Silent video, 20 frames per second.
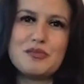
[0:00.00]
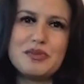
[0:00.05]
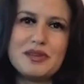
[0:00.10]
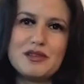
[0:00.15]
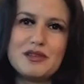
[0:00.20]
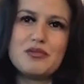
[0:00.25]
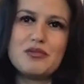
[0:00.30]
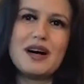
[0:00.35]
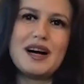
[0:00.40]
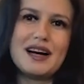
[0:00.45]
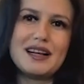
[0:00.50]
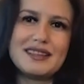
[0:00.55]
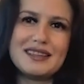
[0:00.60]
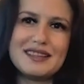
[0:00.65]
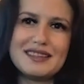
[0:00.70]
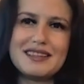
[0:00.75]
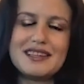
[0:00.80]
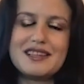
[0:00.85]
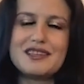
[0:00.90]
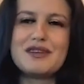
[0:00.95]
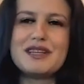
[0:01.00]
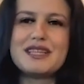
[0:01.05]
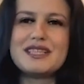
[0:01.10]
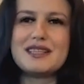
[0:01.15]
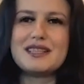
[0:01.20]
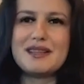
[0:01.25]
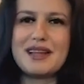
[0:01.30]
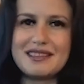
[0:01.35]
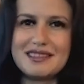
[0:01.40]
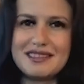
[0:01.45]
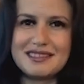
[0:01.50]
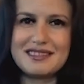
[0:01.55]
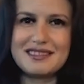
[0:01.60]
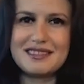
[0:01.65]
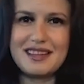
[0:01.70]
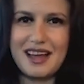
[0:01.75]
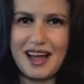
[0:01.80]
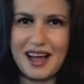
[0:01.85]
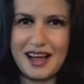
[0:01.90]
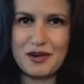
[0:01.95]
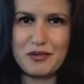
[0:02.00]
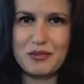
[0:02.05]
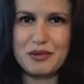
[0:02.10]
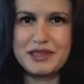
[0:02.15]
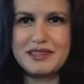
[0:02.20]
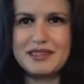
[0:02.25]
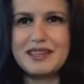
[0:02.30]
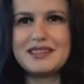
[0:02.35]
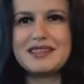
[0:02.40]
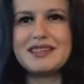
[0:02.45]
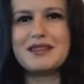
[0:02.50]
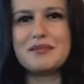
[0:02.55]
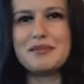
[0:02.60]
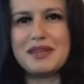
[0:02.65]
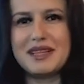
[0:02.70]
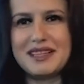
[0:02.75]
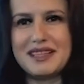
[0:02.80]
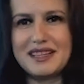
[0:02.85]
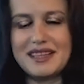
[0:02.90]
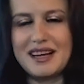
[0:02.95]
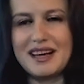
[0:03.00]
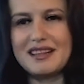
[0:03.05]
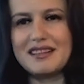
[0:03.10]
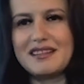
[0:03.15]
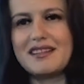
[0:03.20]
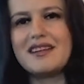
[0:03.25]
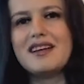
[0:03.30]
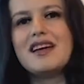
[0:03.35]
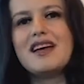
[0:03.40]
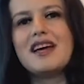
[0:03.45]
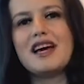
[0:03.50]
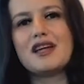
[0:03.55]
build one and then raise another equity and then build another.